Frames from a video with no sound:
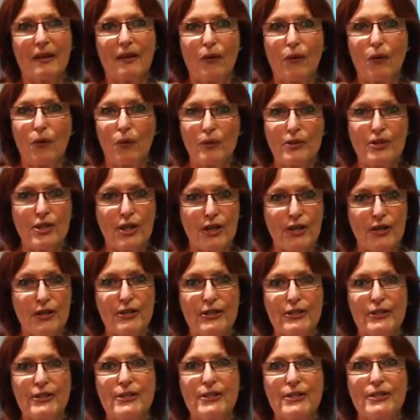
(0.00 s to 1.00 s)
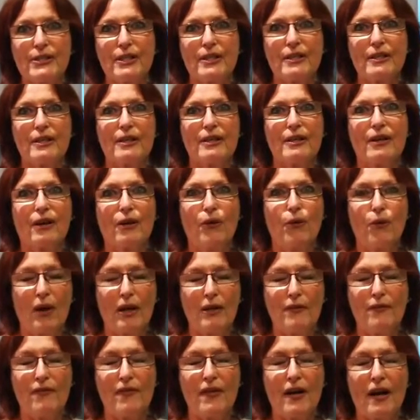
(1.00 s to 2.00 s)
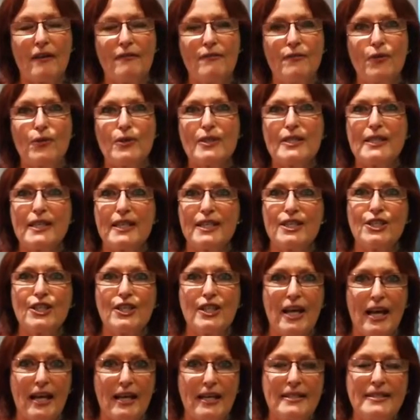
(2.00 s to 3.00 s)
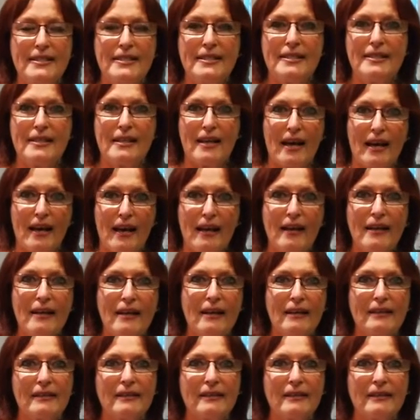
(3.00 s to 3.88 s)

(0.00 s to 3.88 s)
All donors qualify for Section 18A.